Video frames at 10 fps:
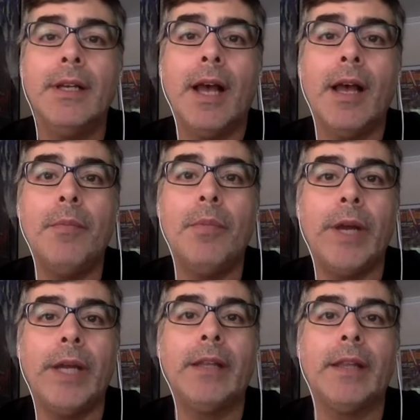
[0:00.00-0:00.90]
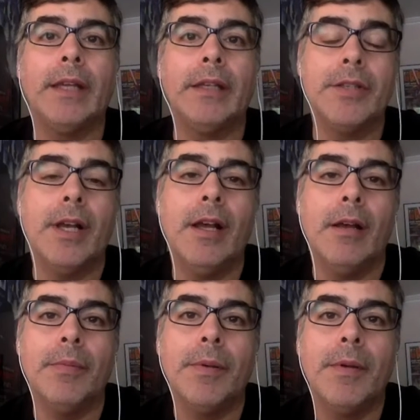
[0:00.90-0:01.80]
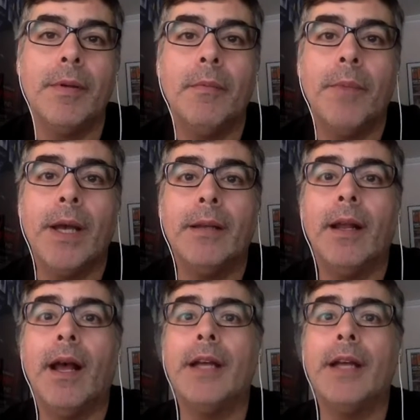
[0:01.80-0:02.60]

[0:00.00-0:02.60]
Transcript: I bring things up, but